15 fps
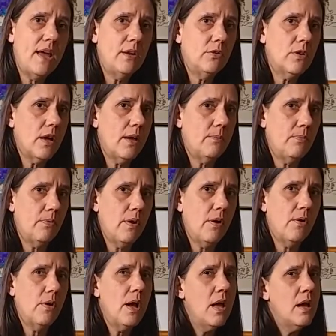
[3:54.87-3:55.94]
And Final
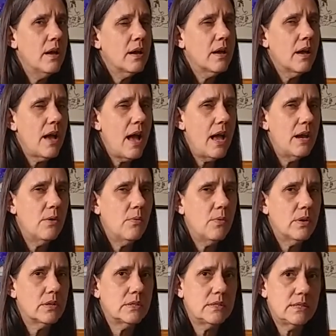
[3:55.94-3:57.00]
Cut Pro
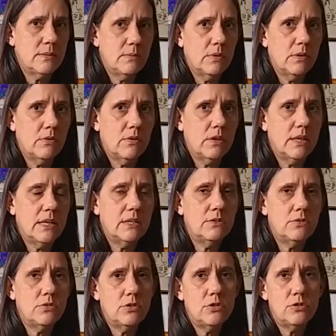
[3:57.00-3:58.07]
kind of works
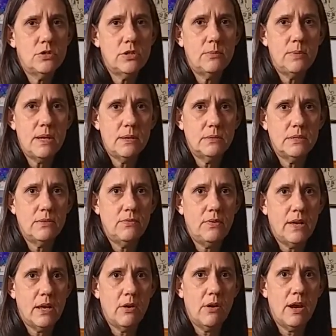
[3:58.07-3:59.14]
similarly, so you should be
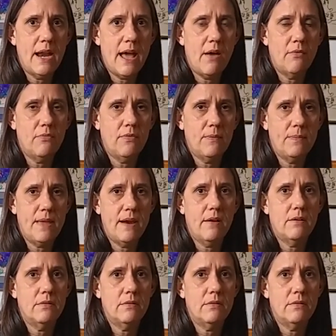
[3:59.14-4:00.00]
able to figure it out